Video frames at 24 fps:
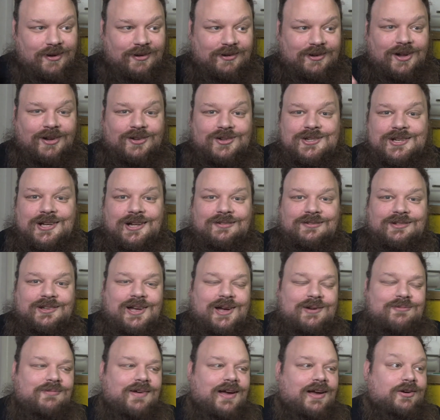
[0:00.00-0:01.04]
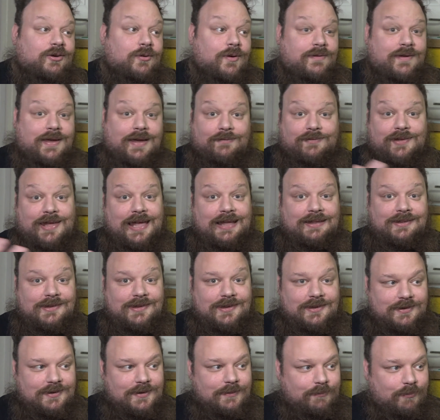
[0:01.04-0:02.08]
godchildren come around, or if you have kids
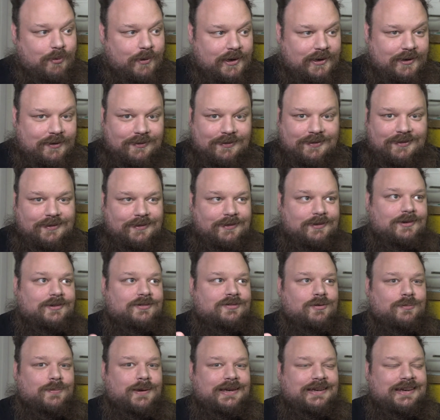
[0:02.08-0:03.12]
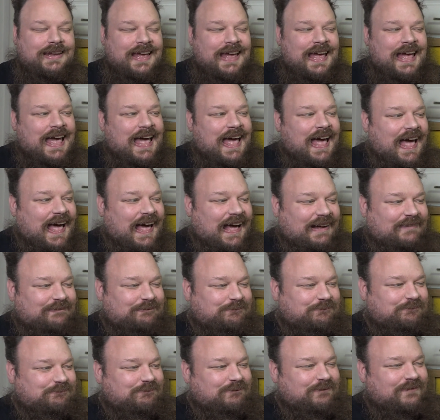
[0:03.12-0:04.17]
at some point, God forbid,
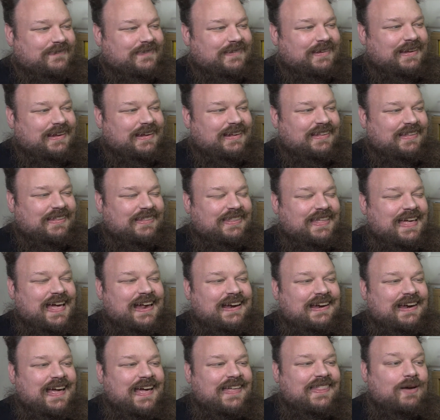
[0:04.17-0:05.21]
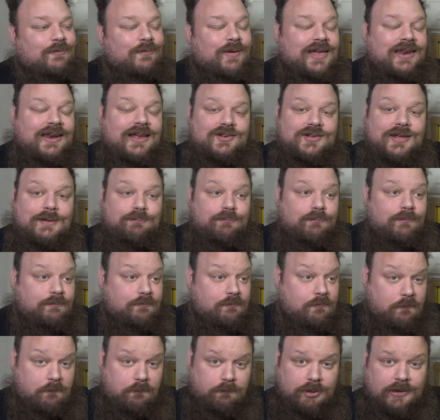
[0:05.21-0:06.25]
then we can actually
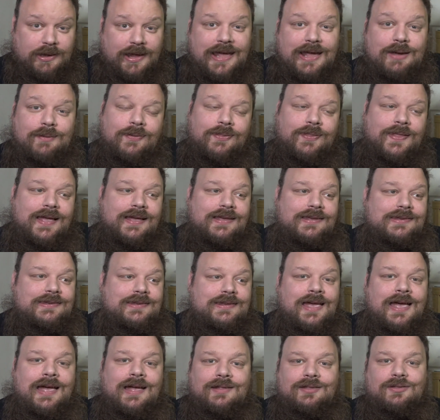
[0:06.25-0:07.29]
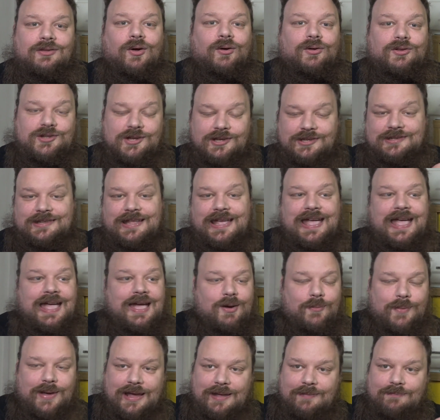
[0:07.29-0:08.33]
play with this. Not just
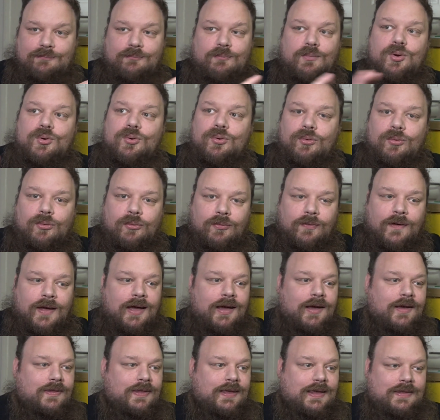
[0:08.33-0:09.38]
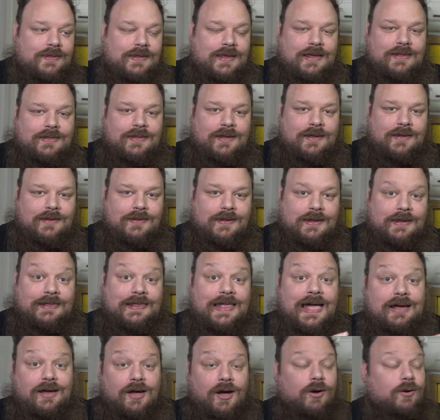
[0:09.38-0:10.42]
here, we can move the
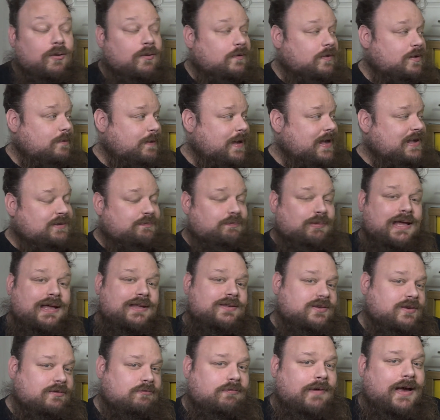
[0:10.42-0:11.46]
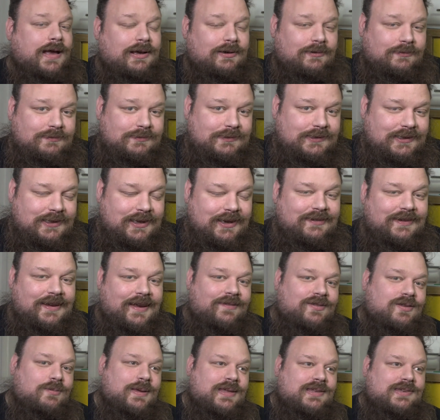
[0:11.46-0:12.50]
Lego, the base plates around. They don't
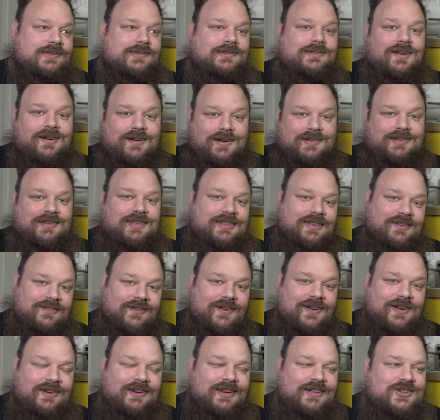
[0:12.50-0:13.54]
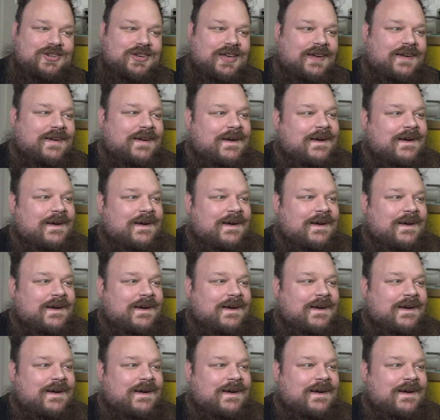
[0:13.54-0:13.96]
have to be stuck to the furniture.